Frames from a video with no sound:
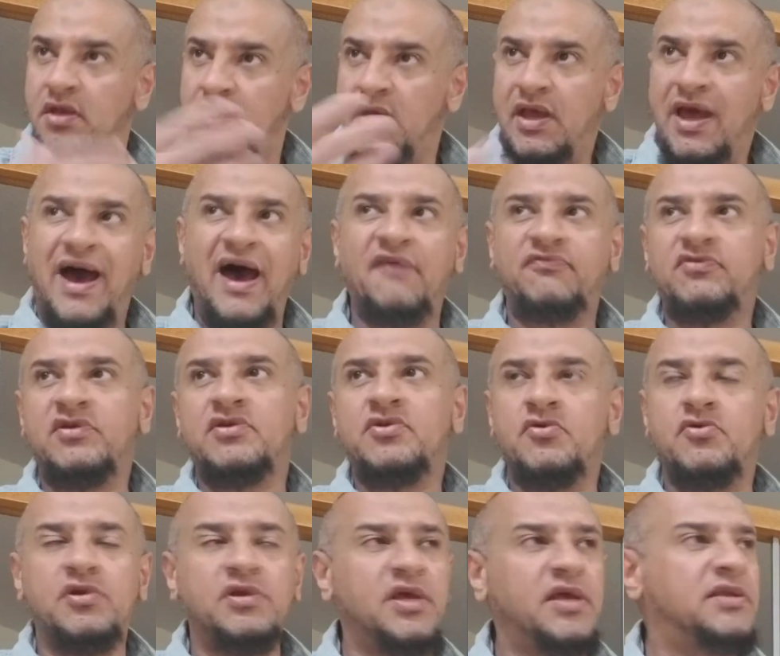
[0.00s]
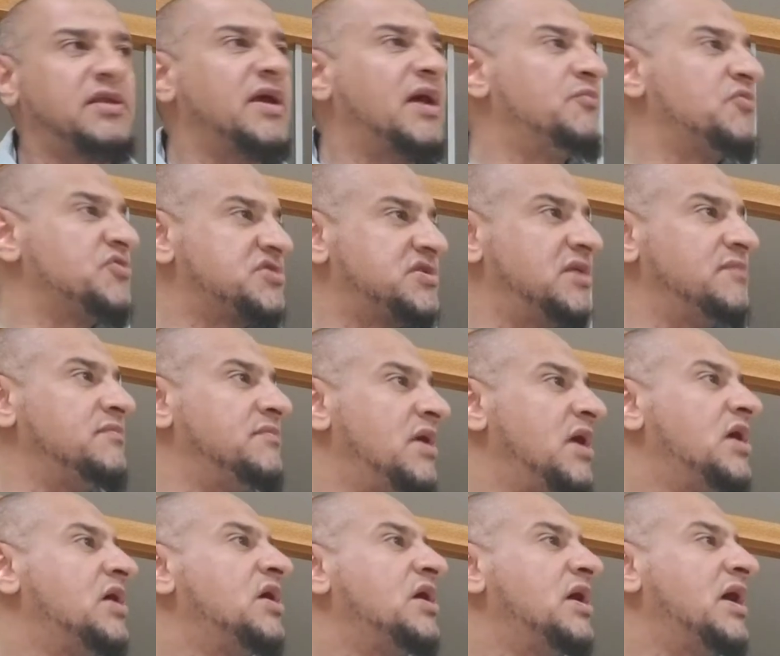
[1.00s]
after urinating, a Muslim
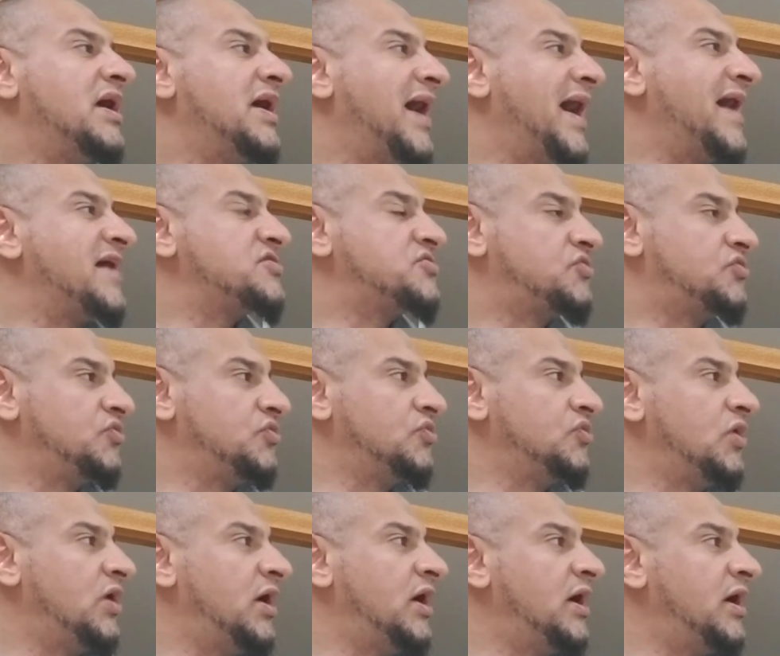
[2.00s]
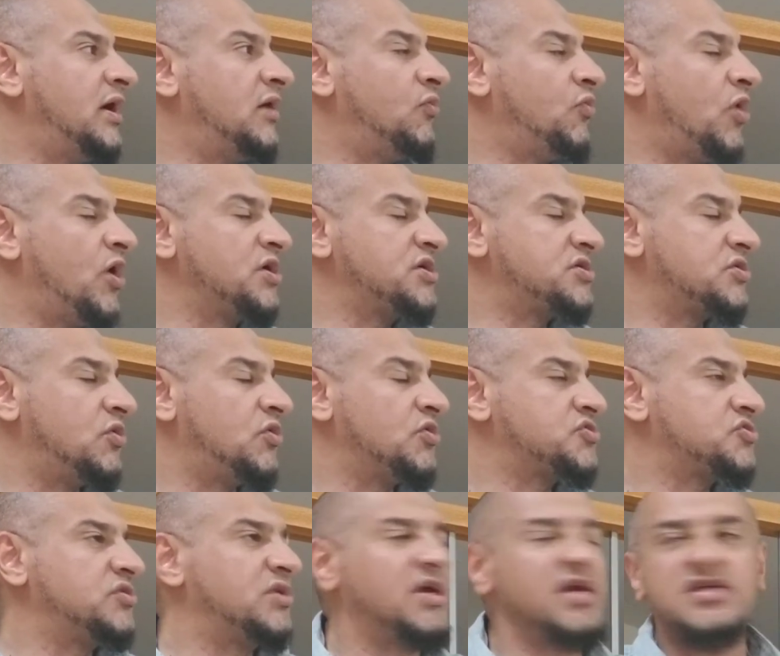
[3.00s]
has to wash
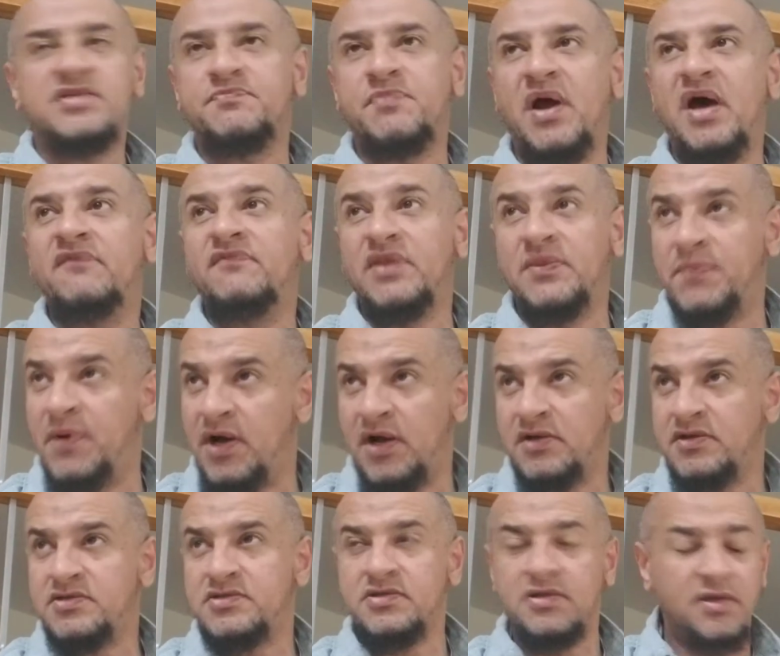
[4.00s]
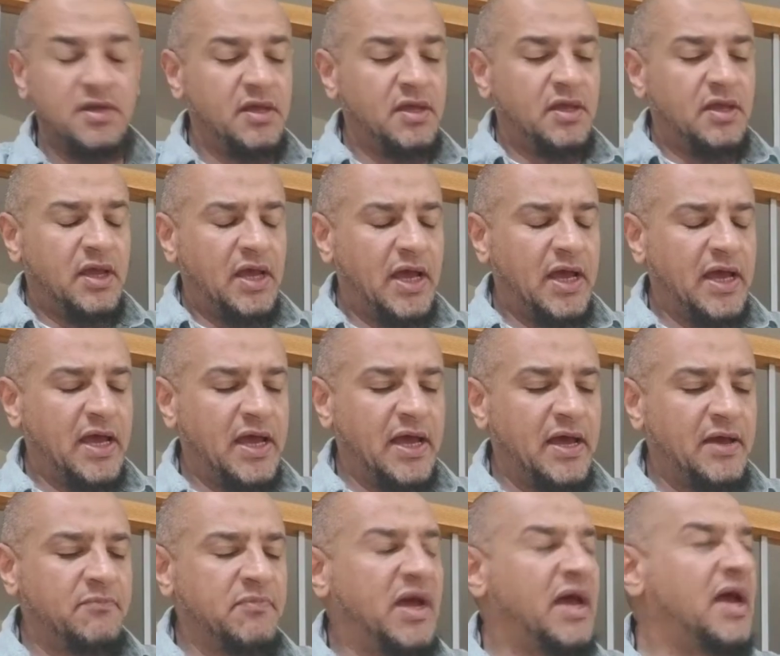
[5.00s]
also his private parts,
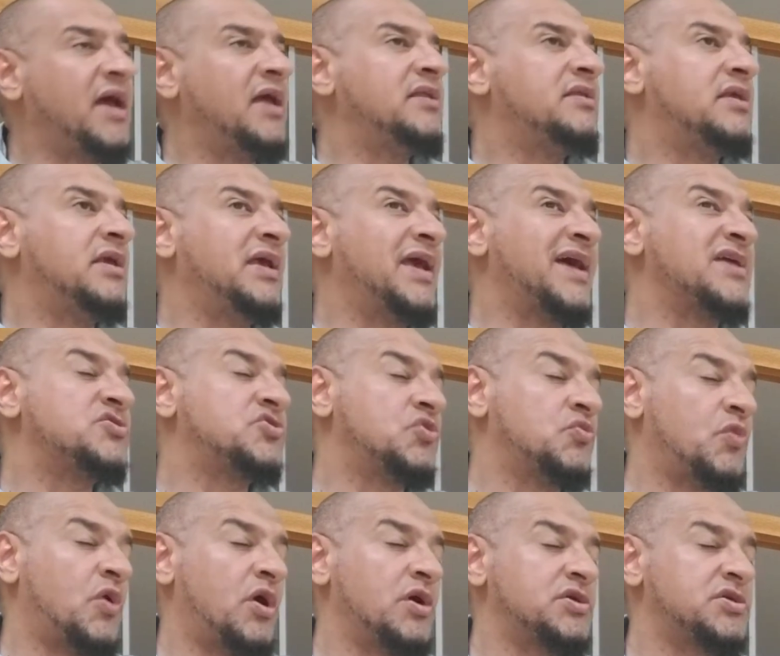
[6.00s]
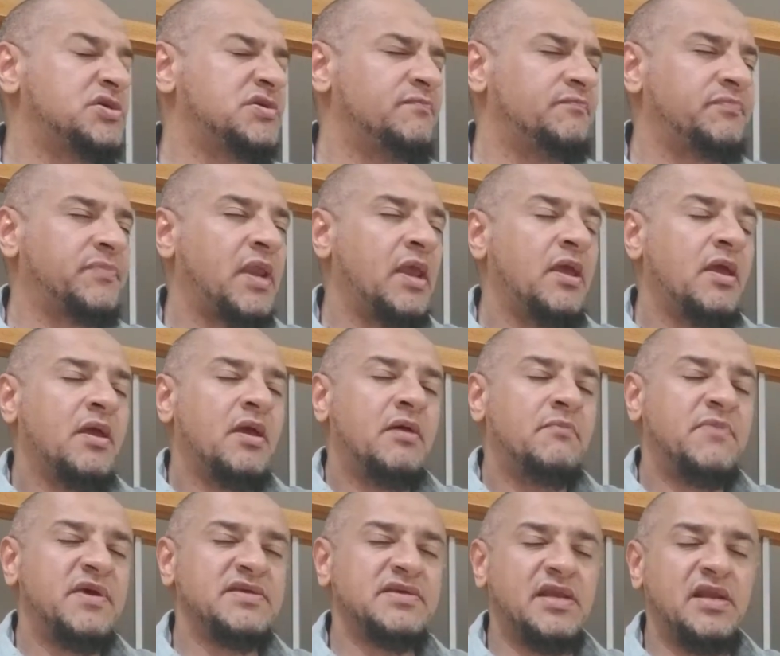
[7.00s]
and he has to wash
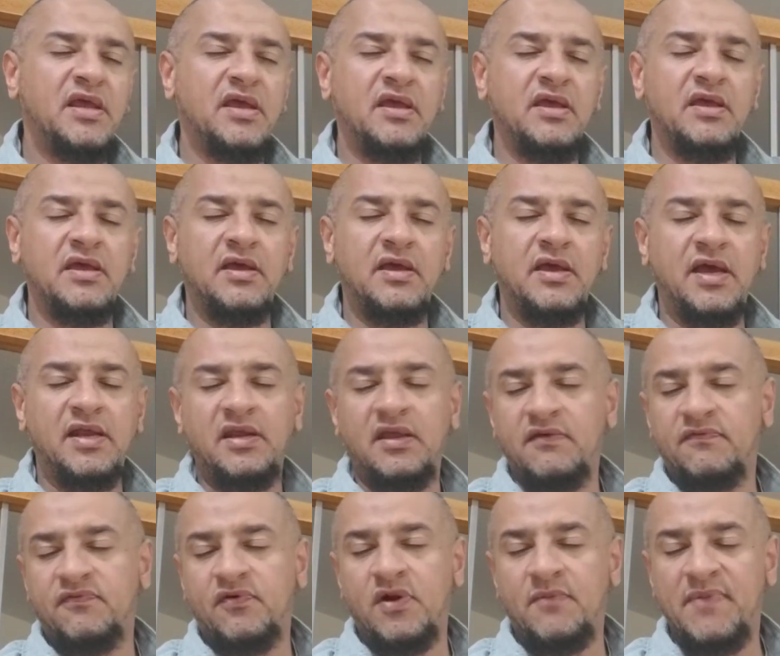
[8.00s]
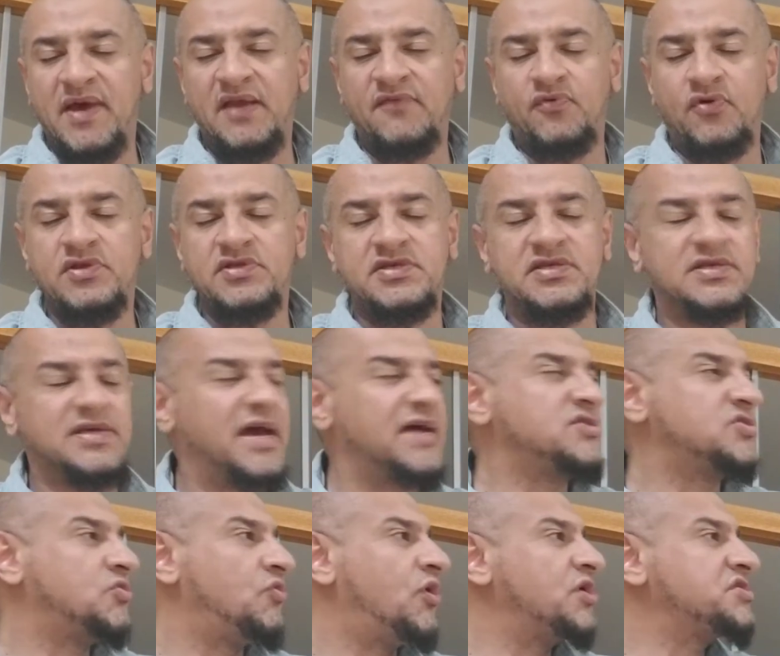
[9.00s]
basically for a man, for instance, he
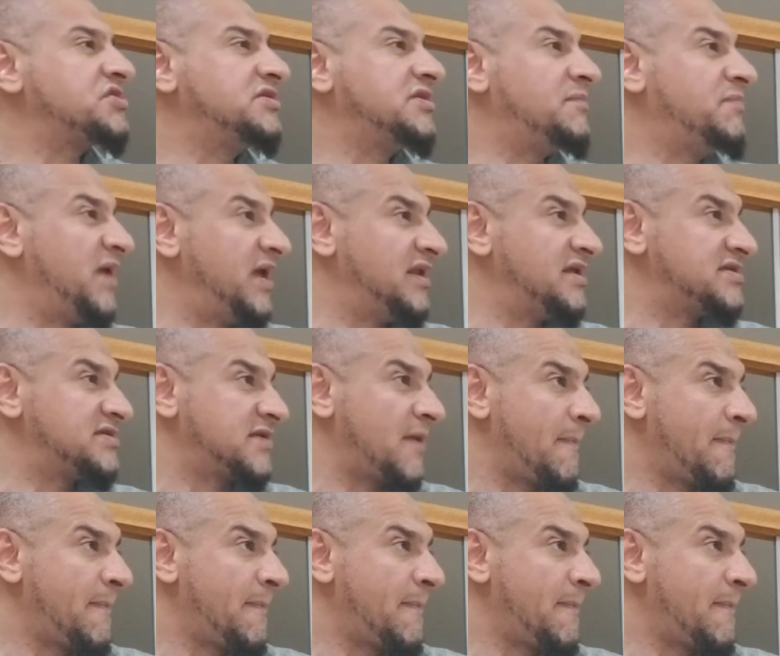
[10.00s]
has to wash the penis